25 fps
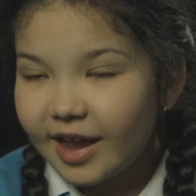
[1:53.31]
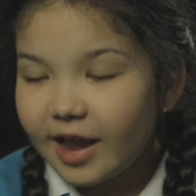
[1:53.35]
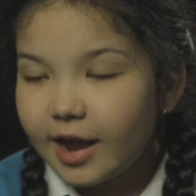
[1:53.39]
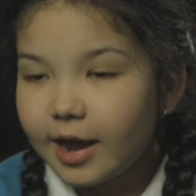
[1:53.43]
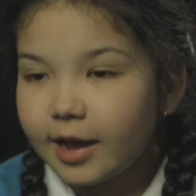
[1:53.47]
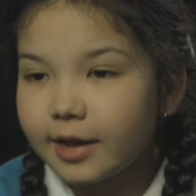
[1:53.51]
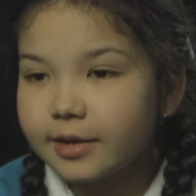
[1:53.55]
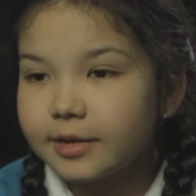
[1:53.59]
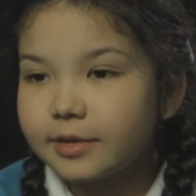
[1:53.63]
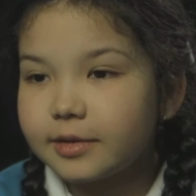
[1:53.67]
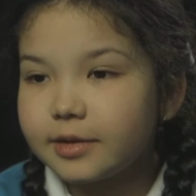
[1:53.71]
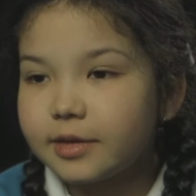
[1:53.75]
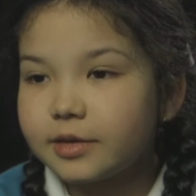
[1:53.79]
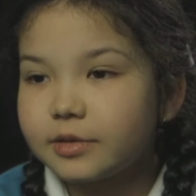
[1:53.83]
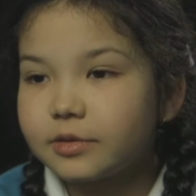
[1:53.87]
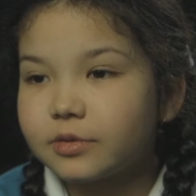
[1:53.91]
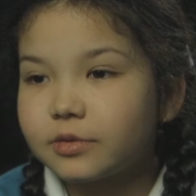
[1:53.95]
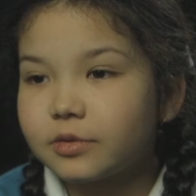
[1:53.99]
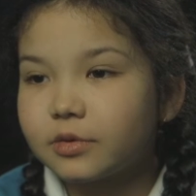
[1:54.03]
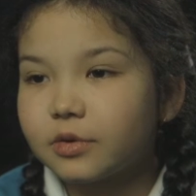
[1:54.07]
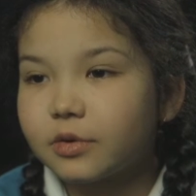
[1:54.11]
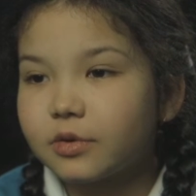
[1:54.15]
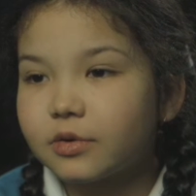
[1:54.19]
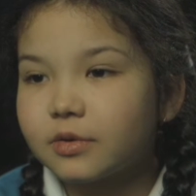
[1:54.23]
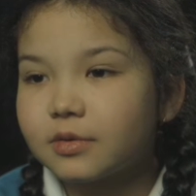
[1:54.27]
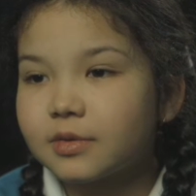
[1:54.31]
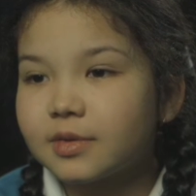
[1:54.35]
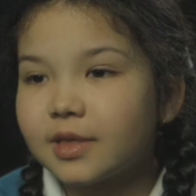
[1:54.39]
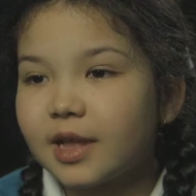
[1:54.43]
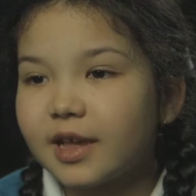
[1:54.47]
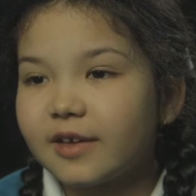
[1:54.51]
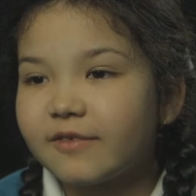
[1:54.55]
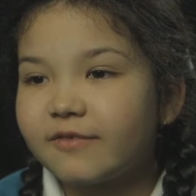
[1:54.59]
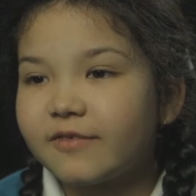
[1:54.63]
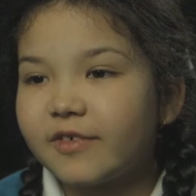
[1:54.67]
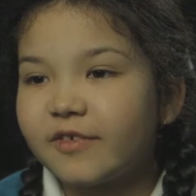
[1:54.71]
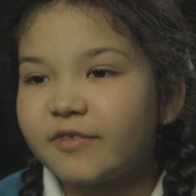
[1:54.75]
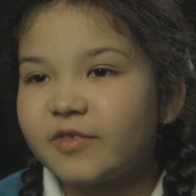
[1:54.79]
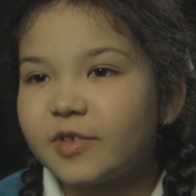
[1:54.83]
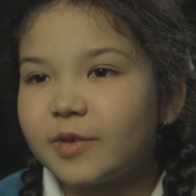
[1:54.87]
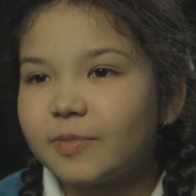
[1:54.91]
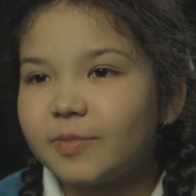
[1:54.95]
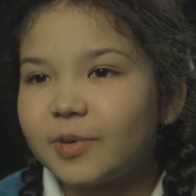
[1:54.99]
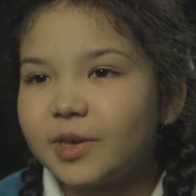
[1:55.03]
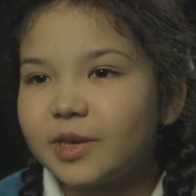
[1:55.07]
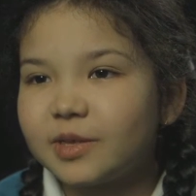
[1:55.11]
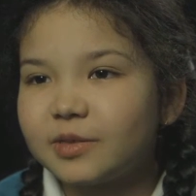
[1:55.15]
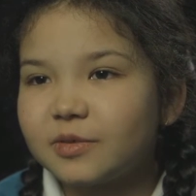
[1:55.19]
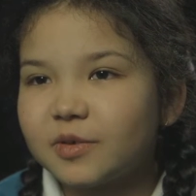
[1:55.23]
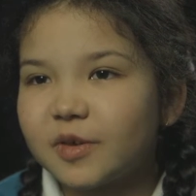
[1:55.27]
And each chore costs like
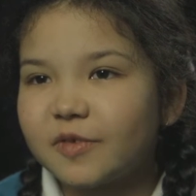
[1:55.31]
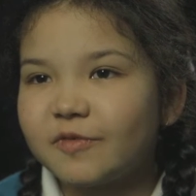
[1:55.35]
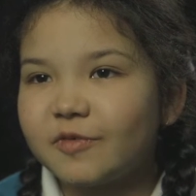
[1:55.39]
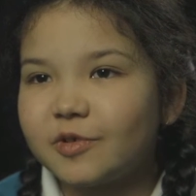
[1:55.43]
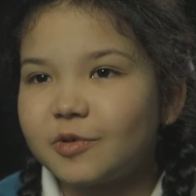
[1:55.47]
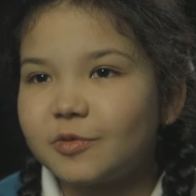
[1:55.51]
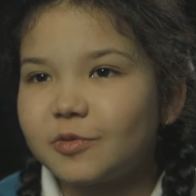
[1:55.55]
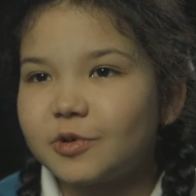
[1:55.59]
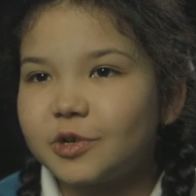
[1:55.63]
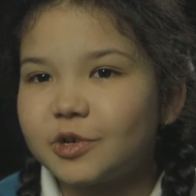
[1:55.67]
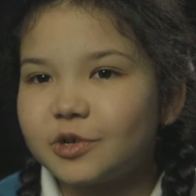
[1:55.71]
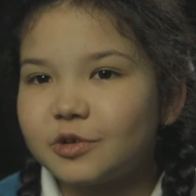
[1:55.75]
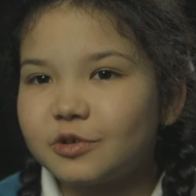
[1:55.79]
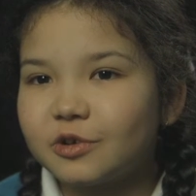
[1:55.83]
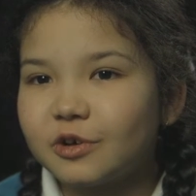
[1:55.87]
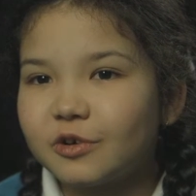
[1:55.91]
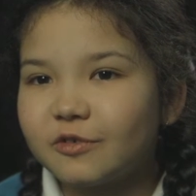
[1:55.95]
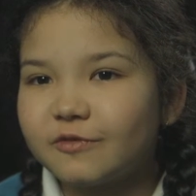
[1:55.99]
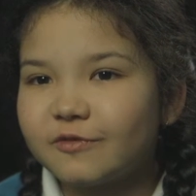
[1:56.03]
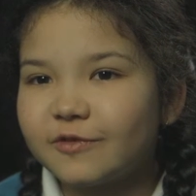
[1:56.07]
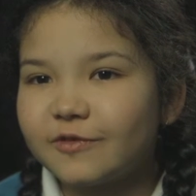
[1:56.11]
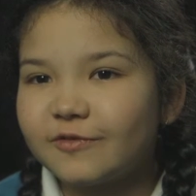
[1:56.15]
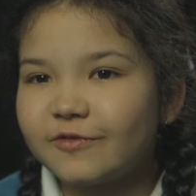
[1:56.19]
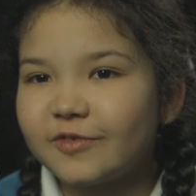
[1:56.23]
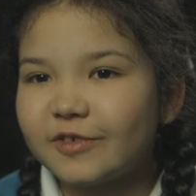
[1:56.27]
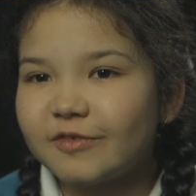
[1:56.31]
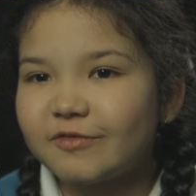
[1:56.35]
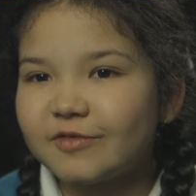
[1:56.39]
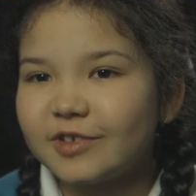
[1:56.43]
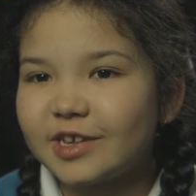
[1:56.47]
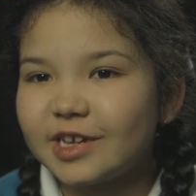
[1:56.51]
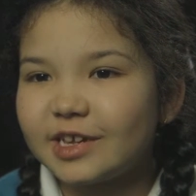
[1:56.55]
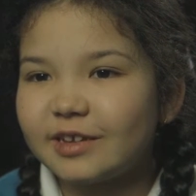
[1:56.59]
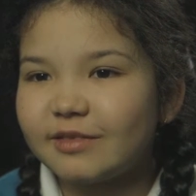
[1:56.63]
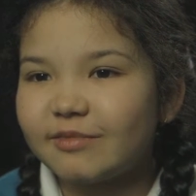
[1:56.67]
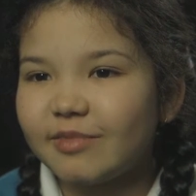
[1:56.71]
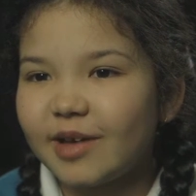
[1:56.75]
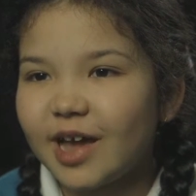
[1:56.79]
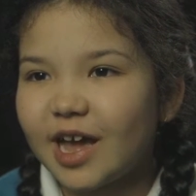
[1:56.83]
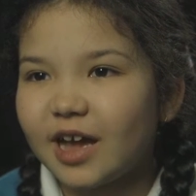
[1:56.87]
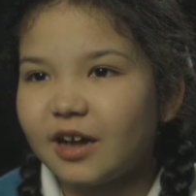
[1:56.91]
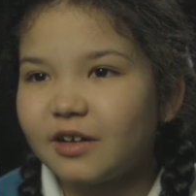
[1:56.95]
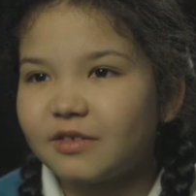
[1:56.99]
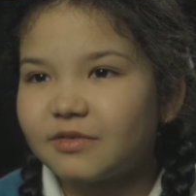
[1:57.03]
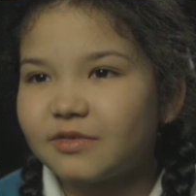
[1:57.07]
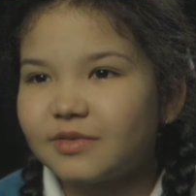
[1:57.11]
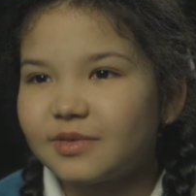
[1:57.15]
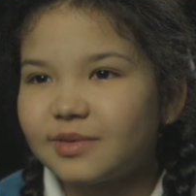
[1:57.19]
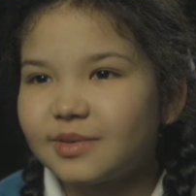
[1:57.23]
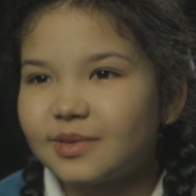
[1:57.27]
50p. So if I want a doll for £15,
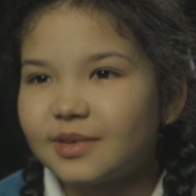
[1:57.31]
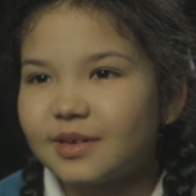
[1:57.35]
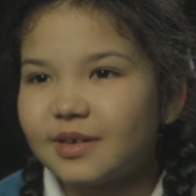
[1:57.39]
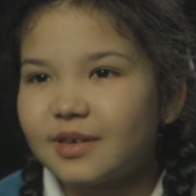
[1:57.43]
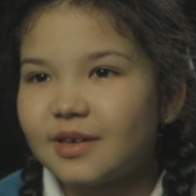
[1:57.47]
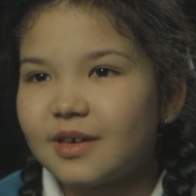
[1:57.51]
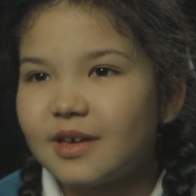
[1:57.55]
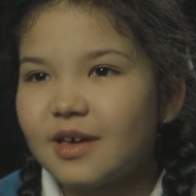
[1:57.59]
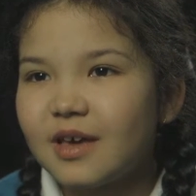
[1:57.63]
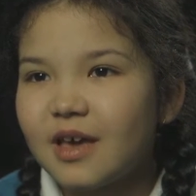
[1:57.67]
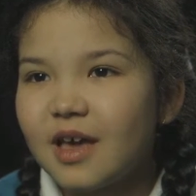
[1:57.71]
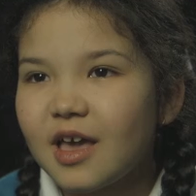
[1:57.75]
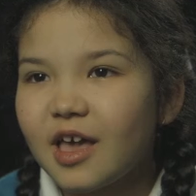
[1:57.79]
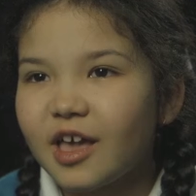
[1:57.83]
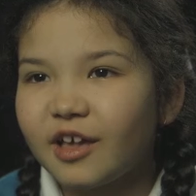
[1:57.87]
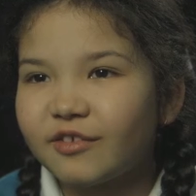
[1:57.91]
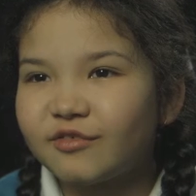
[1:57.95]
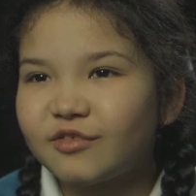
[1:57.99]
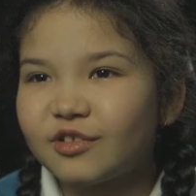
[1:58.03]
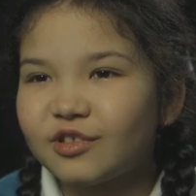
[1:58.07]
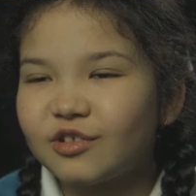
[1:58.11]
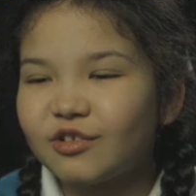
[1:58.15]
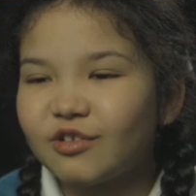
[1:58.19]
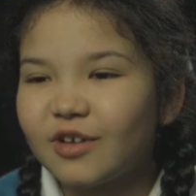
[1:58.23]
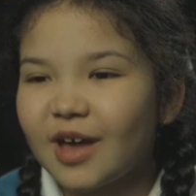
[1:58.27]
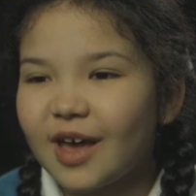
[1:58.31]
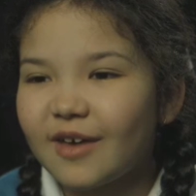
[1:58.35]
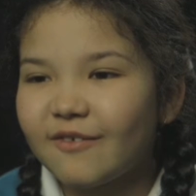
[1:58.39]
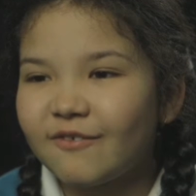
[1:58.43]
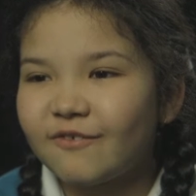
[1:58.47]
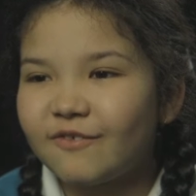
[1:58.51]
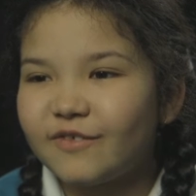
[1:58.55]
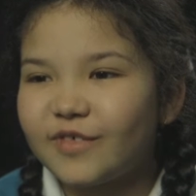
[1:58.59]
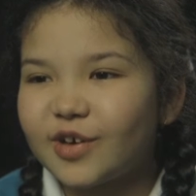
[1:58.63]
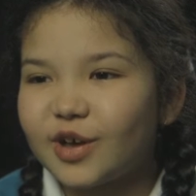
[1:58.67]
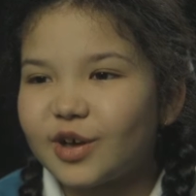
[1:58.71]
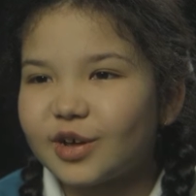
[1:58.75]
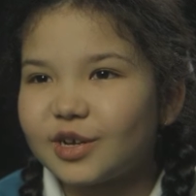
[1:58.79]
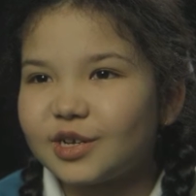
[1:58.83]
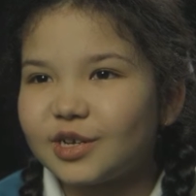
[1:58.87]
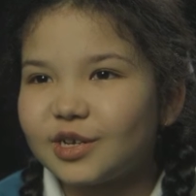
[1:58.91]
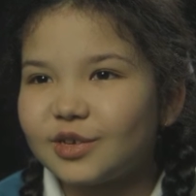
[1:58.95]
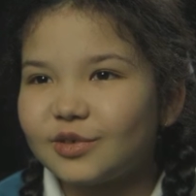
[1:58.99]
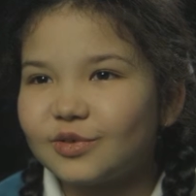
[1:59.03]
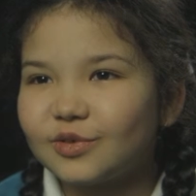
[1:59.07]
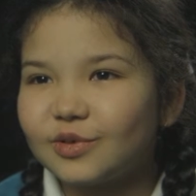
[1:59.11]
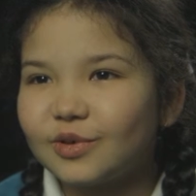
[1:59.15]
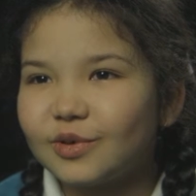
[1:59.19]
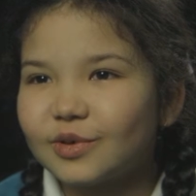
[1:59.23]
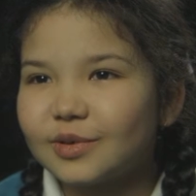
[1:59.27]
I have to do like 30
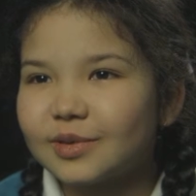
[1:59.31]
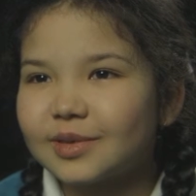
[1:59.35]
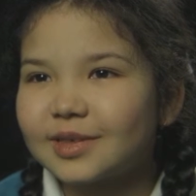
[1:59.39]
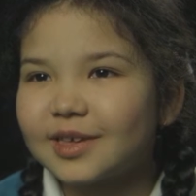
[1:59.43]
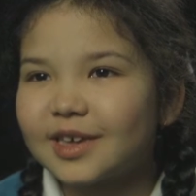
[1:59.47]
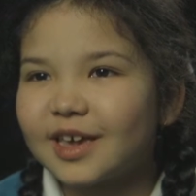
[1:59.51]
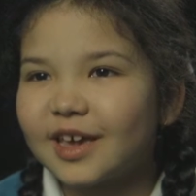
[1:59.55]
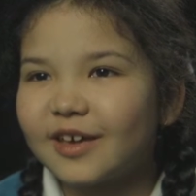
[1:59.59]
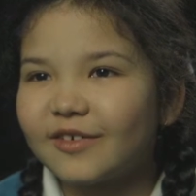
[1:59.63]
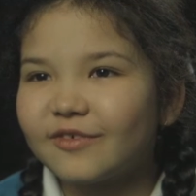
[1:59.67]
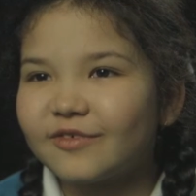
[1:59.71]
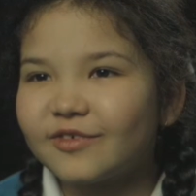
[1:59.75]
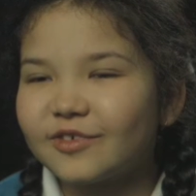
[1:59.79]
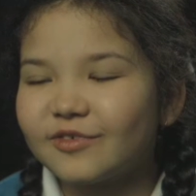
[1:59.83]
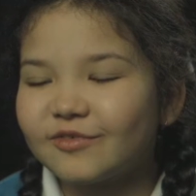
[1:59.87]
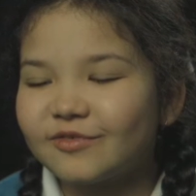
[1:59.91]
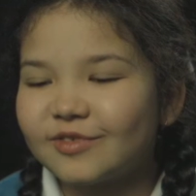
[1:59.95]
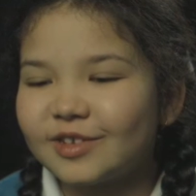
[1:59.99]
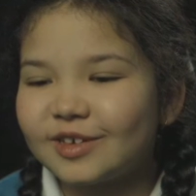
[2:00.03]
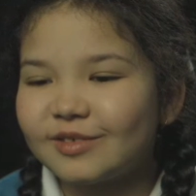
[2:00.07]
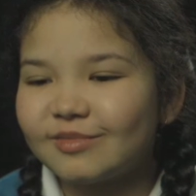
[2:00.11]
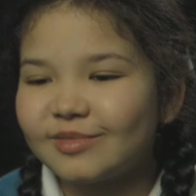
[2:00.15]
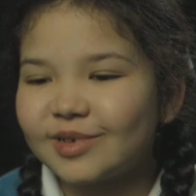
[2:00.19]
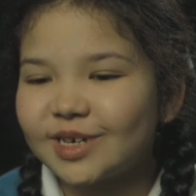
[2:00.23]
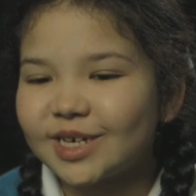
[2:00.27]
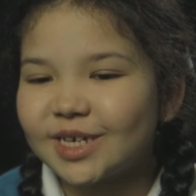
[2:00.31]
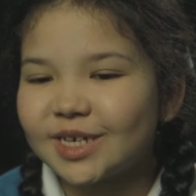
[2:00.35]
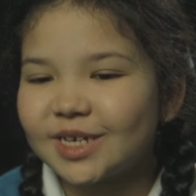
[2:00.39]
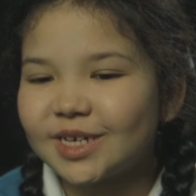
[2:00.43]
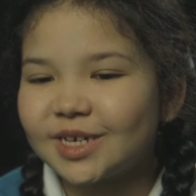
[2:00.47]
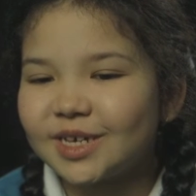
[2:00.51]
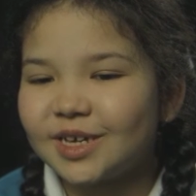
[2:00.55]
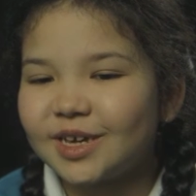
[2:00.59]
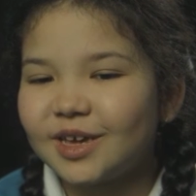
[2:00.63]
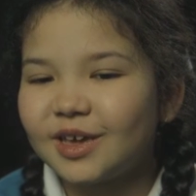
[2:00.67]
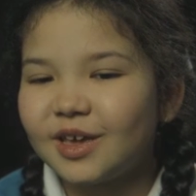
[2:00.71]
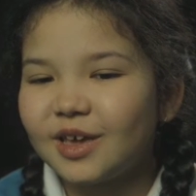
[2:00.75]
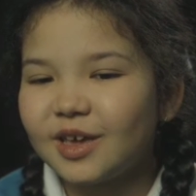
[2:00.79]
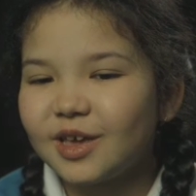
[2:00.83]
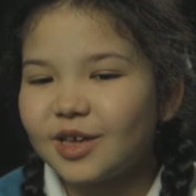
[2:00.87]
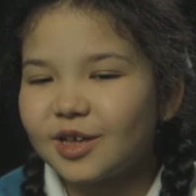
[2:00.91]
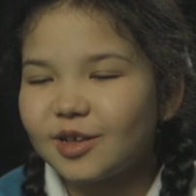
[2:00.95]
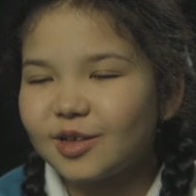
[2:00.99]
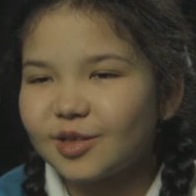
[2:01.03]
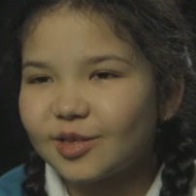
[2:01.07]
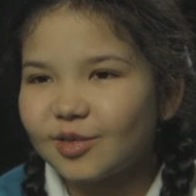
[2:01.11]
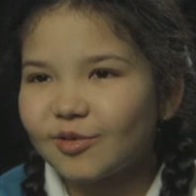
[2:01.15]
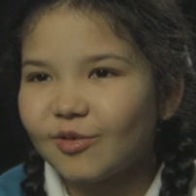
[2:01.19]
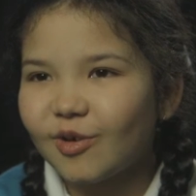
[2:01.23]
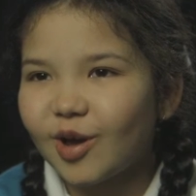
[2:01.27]
chores to get 50p.
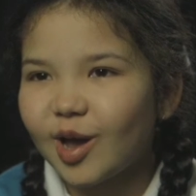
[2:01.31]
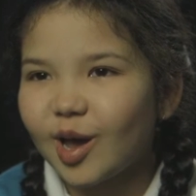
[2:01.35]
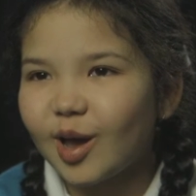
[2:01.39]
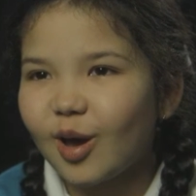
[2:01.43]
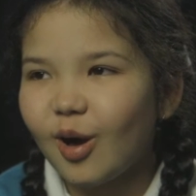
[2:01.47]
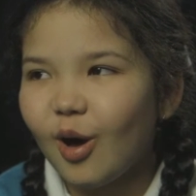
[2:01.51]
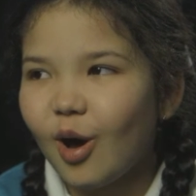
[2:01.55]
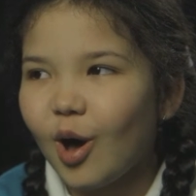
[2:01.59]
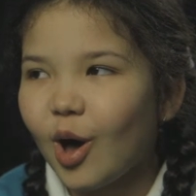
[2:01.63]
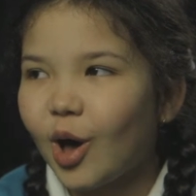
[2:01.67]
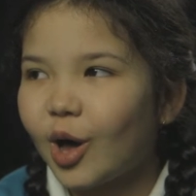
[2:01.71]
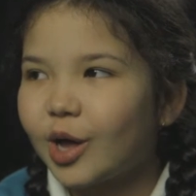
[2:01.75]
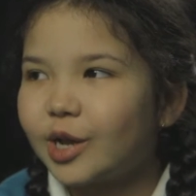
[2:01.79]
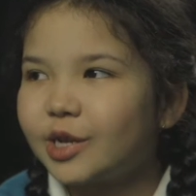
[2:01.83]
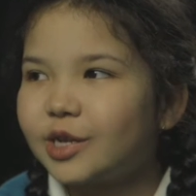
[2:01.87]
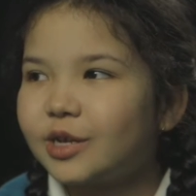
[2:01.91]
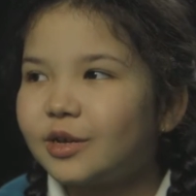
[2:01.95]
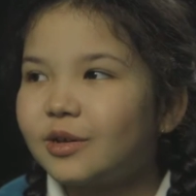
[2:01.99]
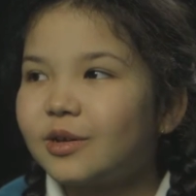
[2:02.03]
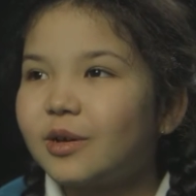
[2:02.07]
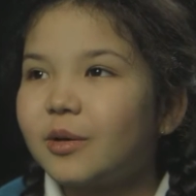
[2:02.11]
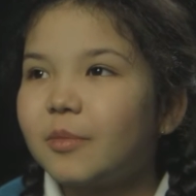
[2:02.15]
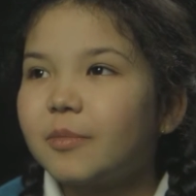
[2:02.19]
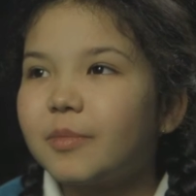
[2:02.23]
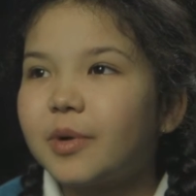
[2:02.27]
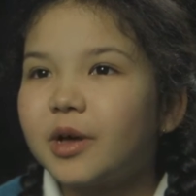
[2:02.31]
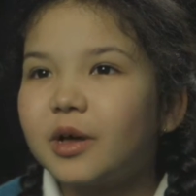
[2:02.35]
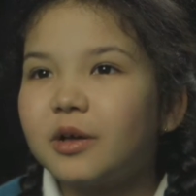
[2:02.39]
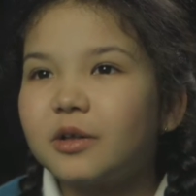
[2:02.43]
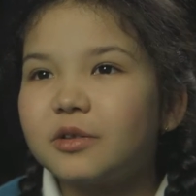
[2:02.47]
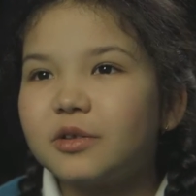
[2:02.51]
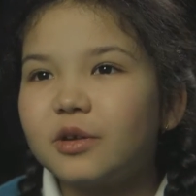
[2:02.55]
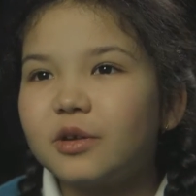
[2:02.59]
It's quite hard. But